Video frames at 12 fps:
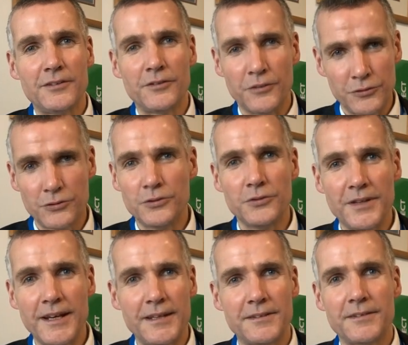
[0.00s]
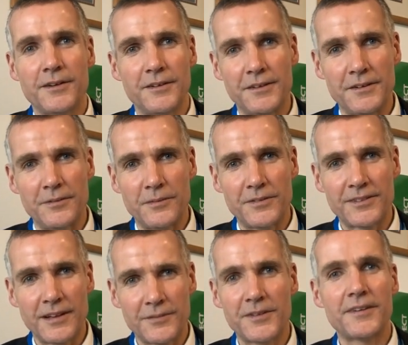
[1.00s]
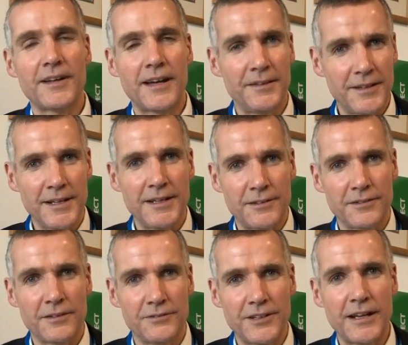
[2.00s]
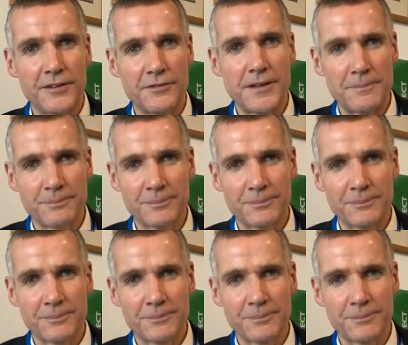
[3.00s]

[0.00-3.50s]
those 2 days, on the 7th and the 8th of January.